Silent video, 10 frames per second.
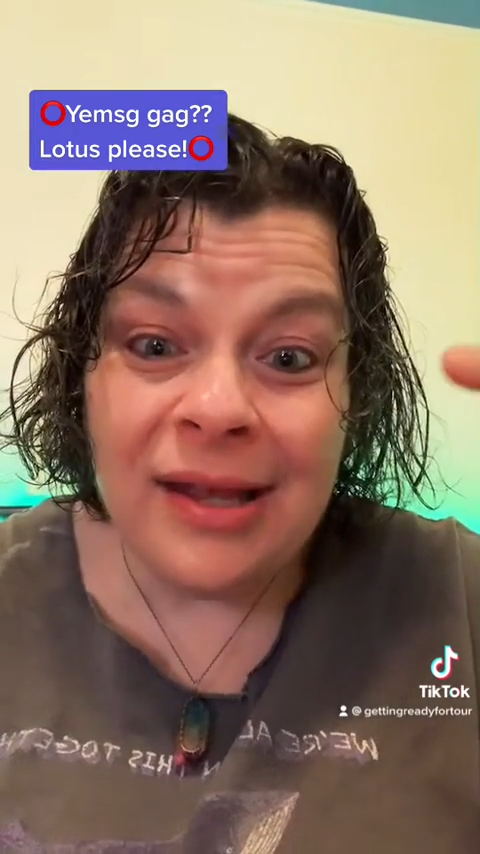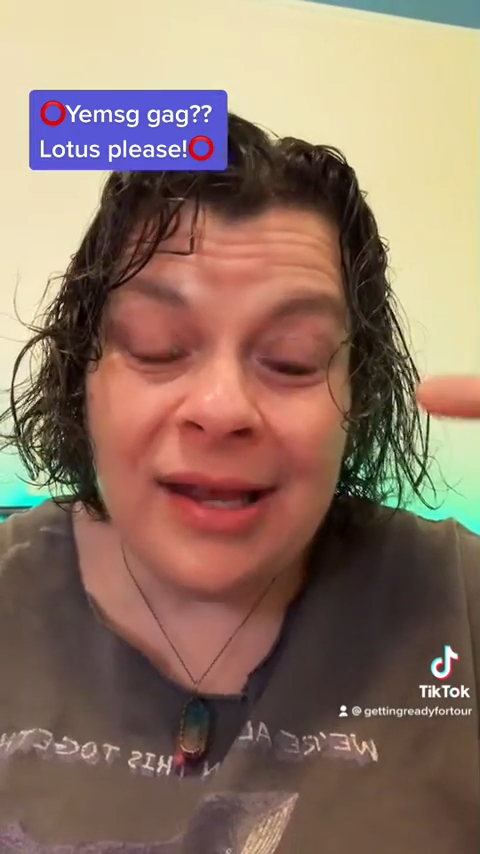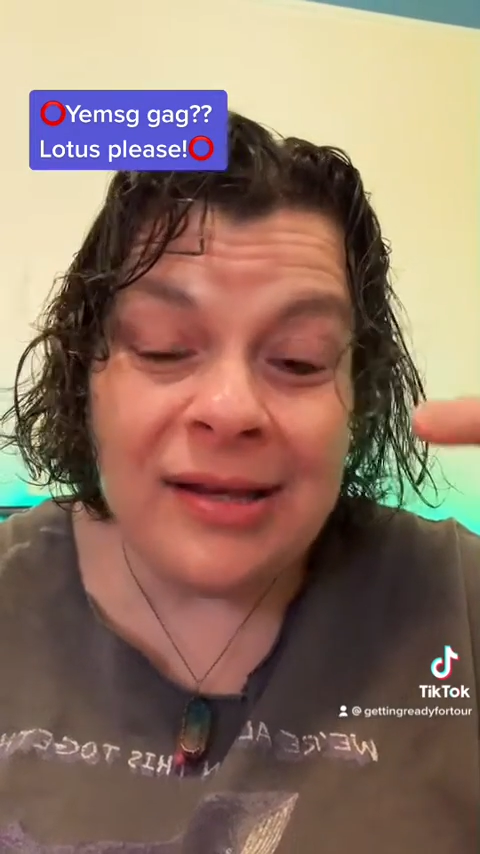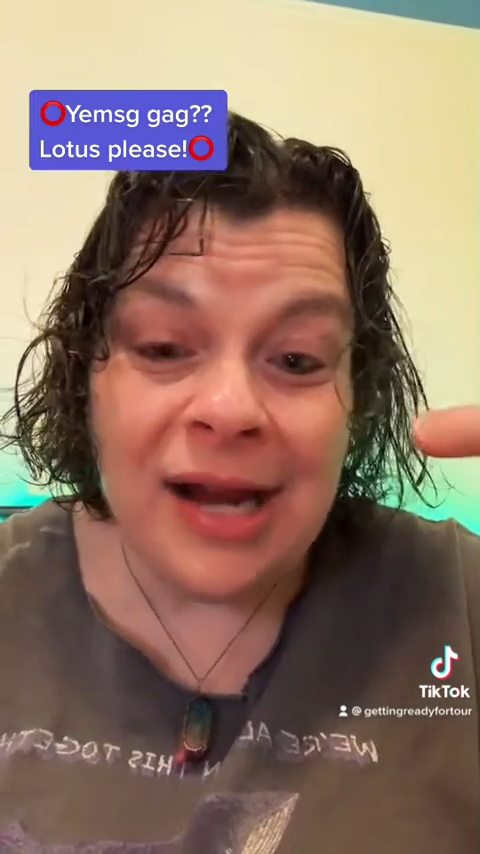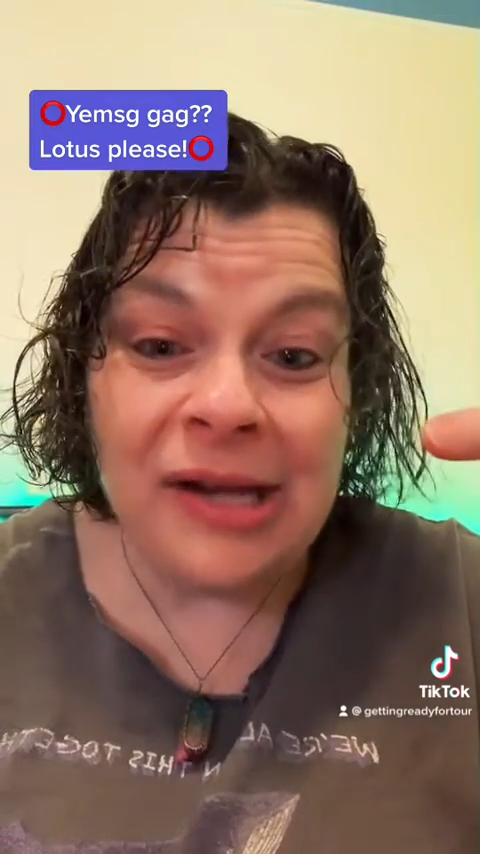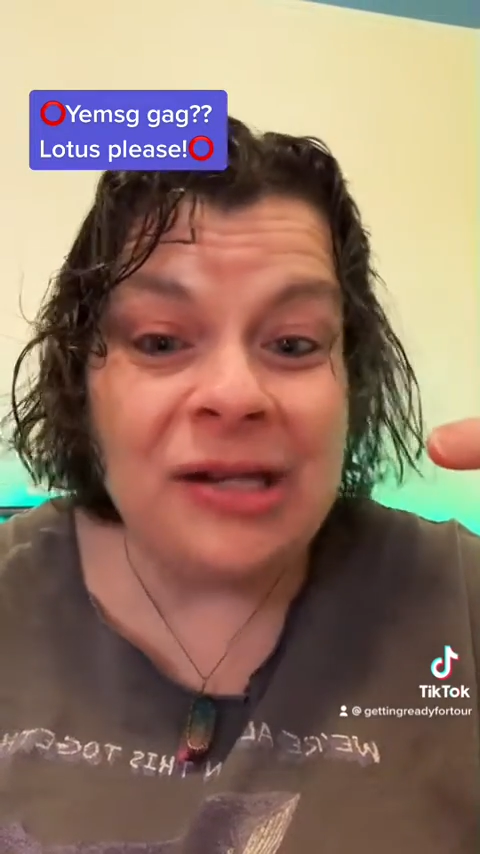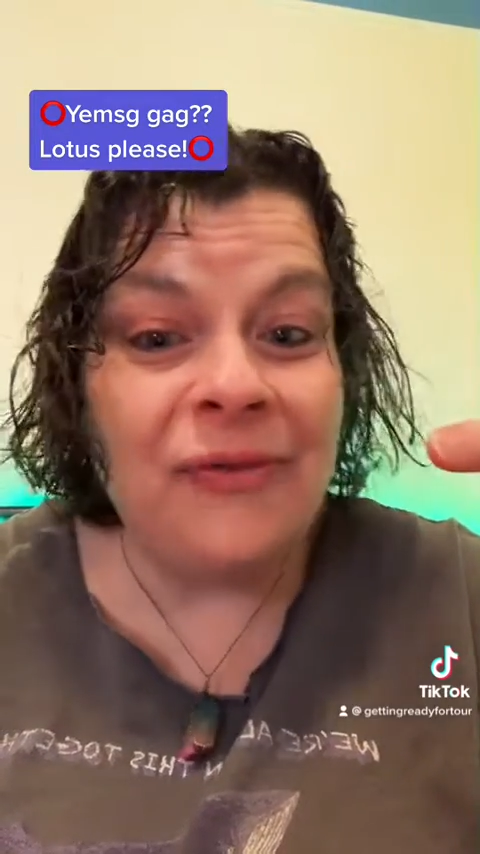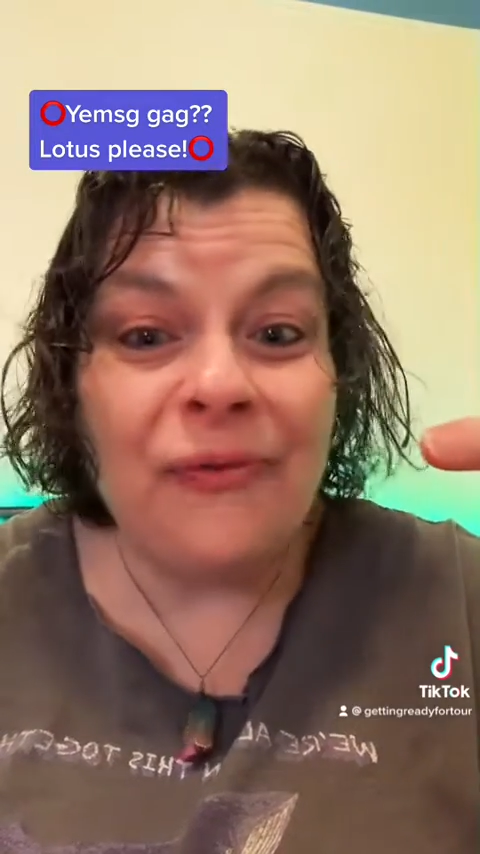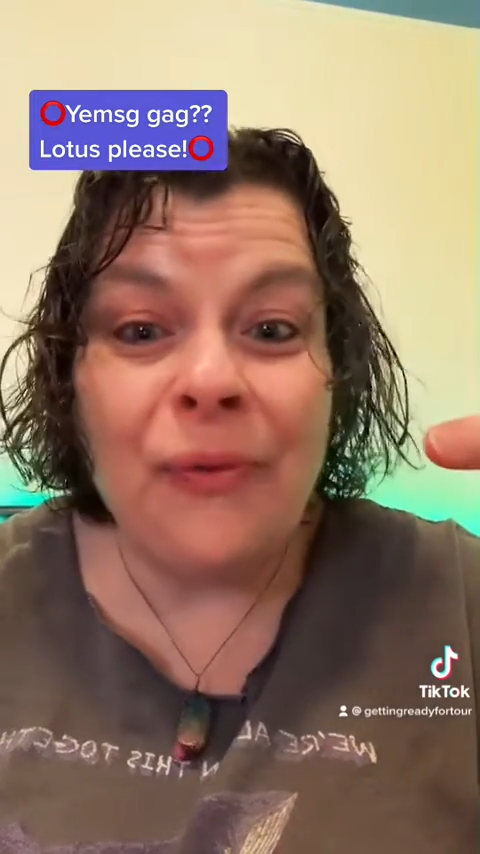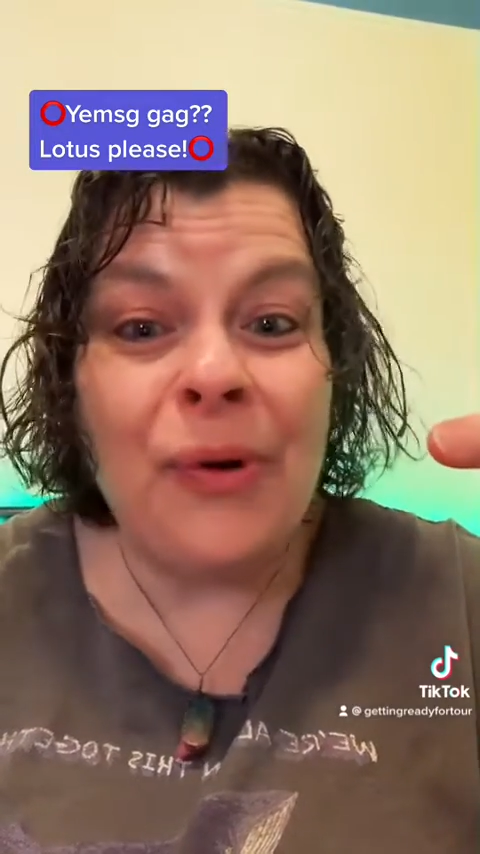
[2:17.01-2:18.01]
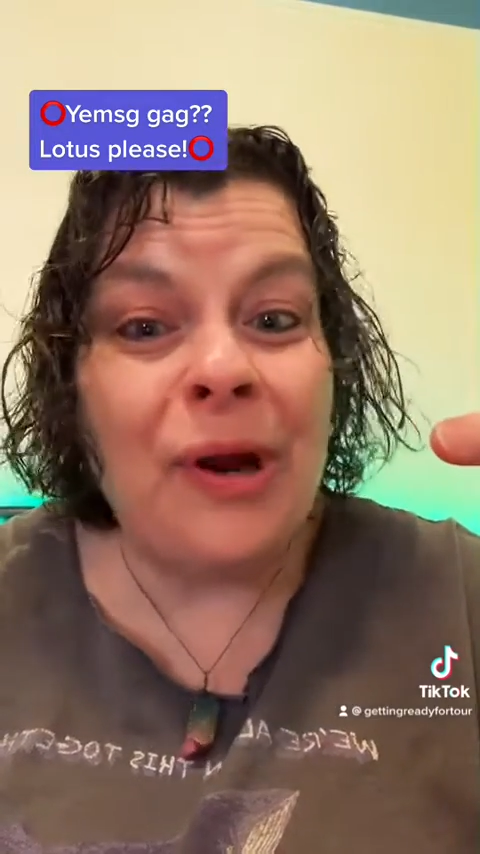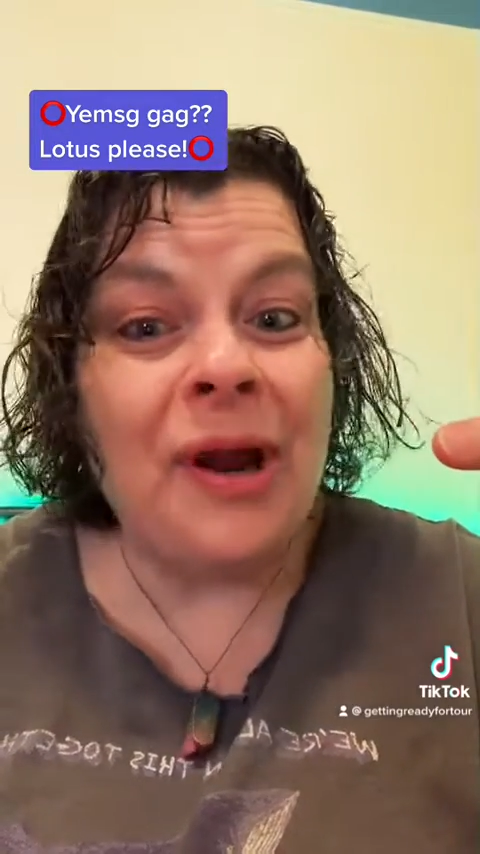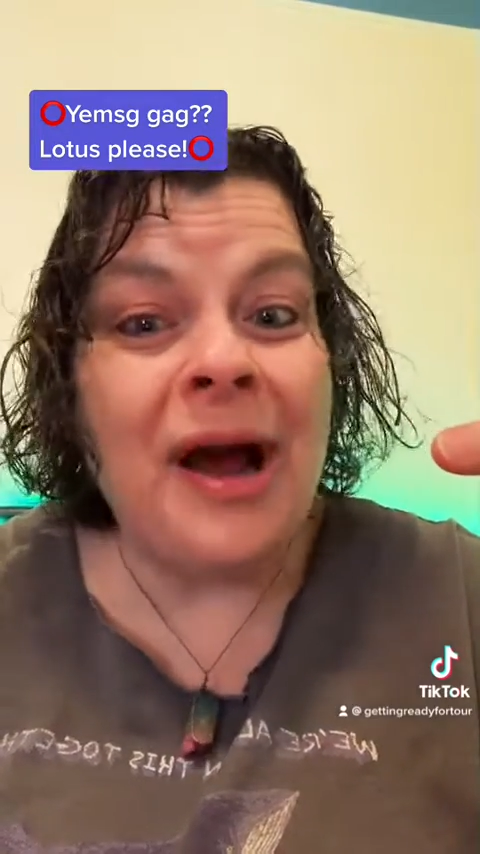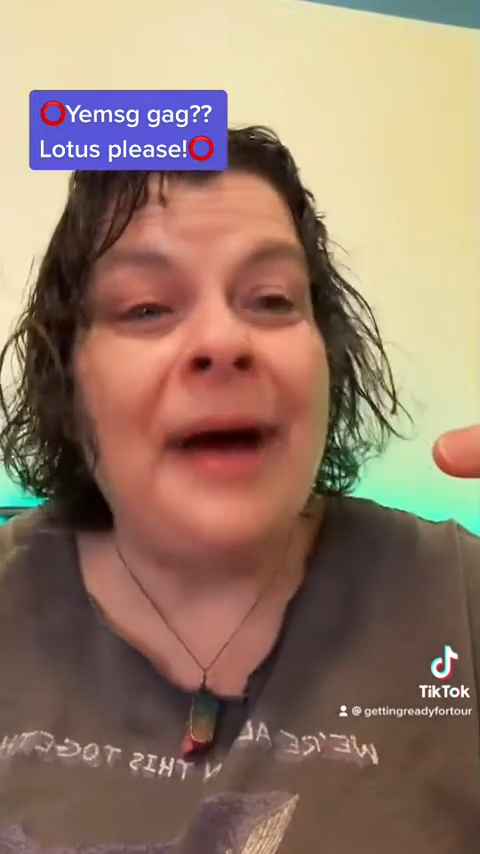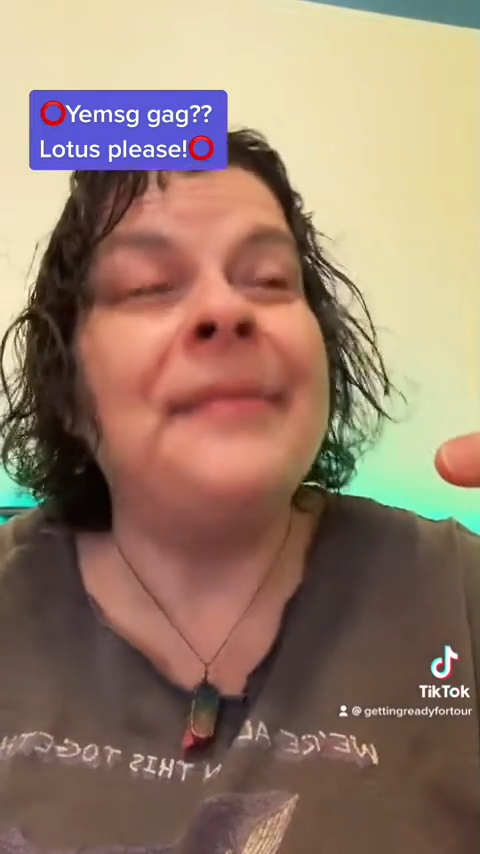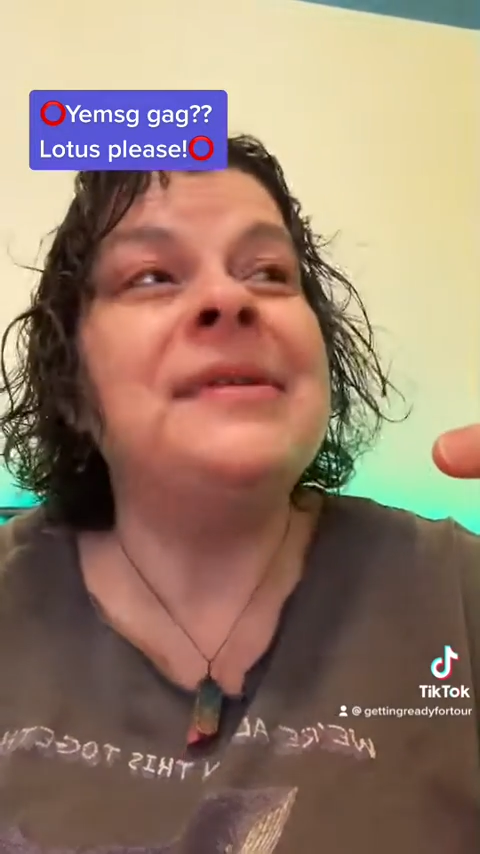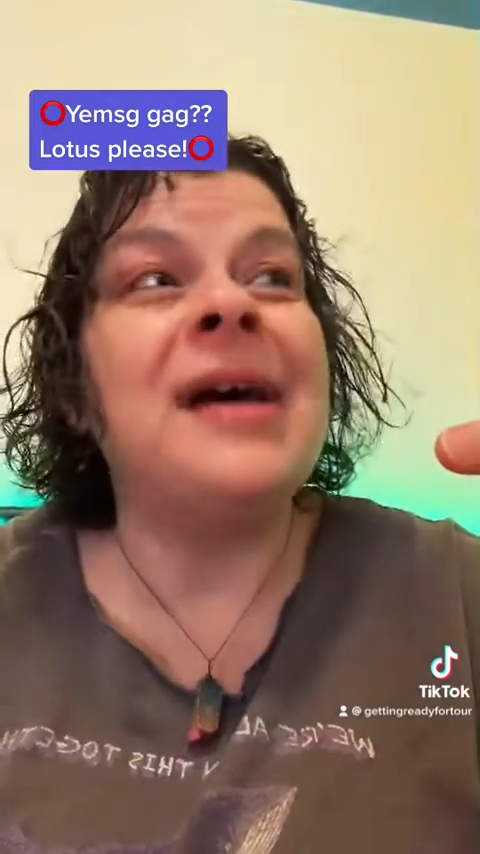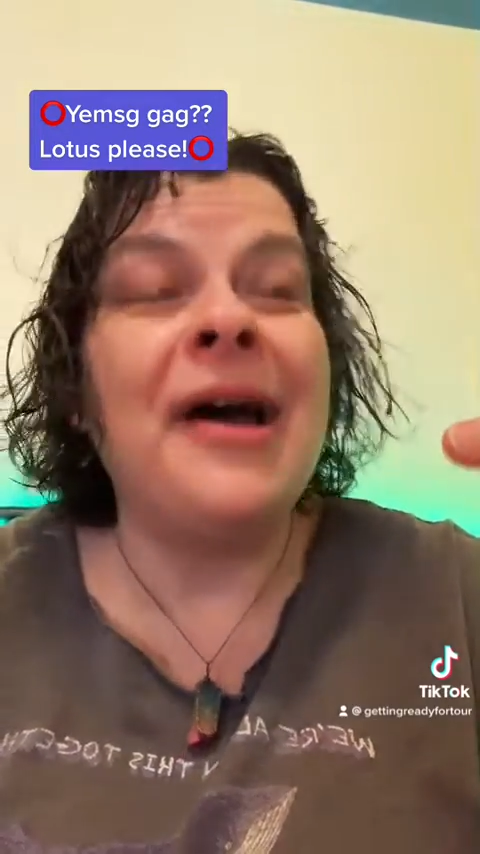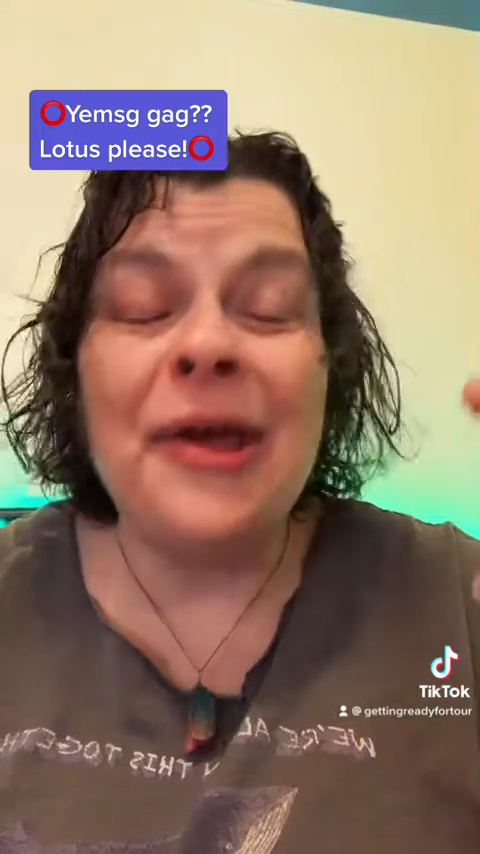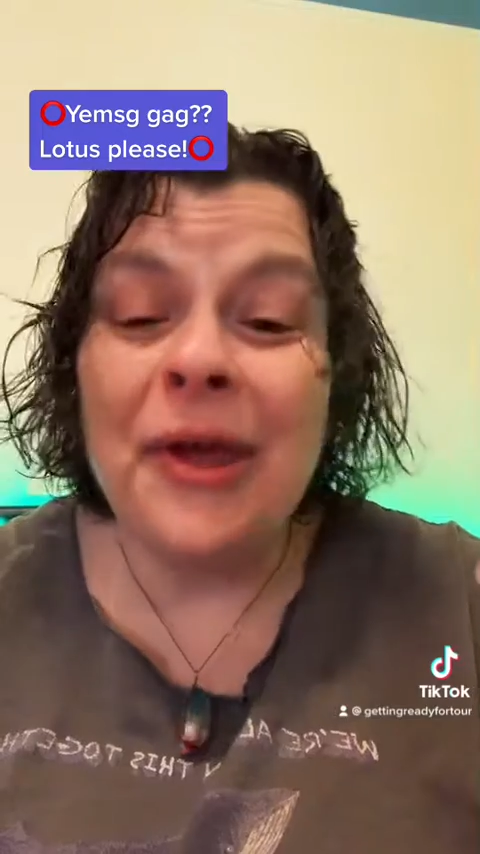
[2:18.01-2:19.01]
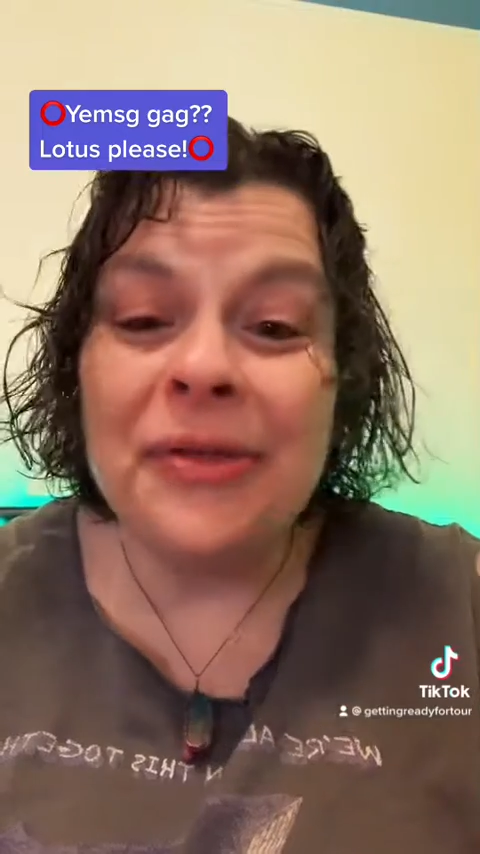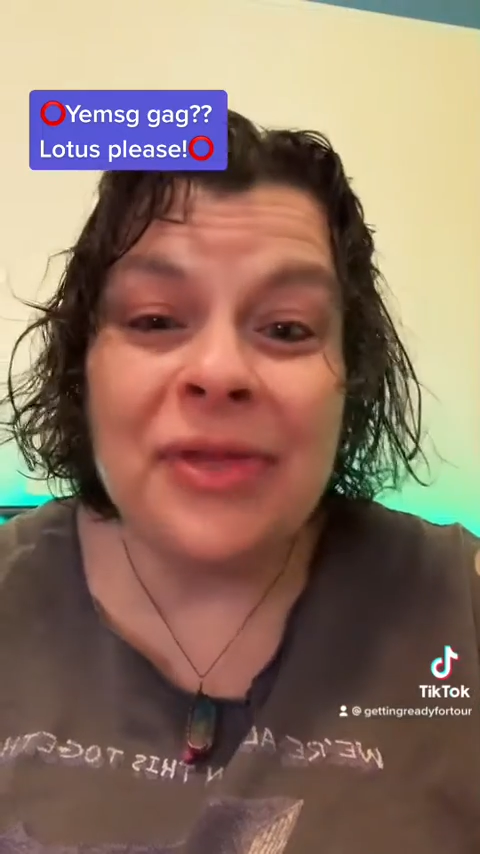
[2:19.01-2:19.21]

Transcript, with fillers: in 94 i was i